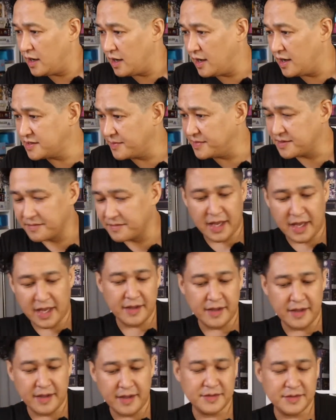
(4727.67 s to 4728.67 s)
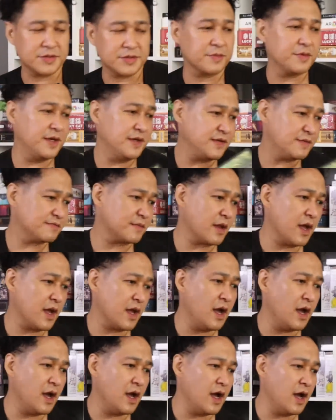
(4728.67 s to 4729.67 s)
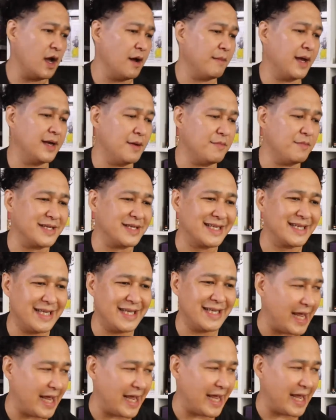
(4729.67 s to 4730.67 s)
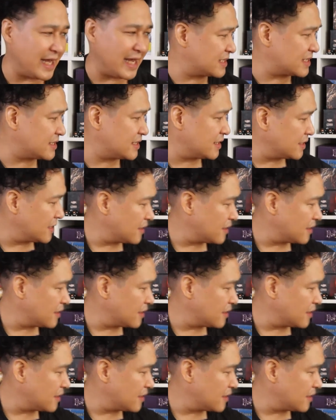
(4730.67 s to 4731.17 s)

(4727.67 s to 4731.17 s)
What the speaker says: Send me some games, sister, please. My number 6